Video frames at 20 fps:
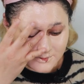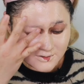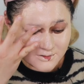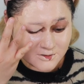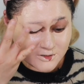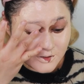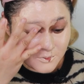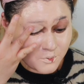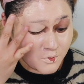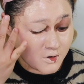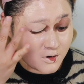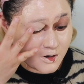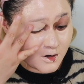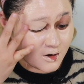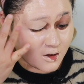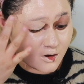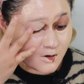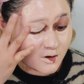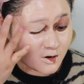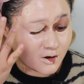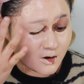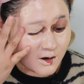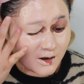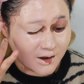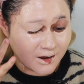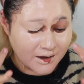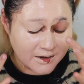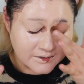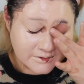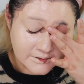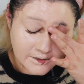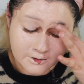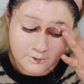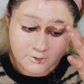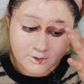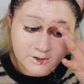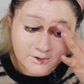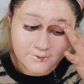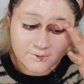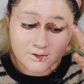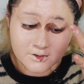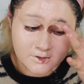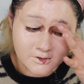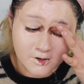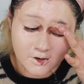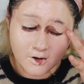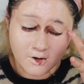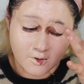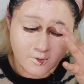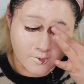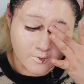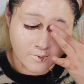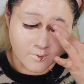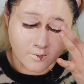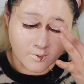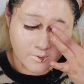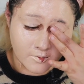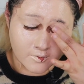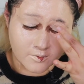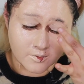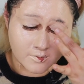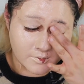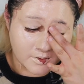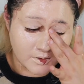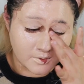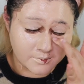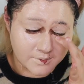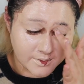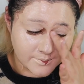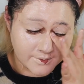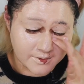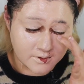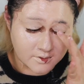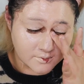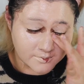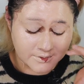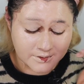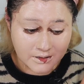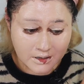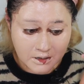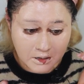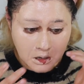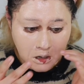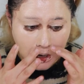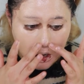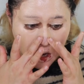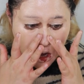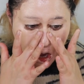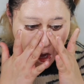Does she put it on her eyes? I don't even know. Well, maybe it'll be like,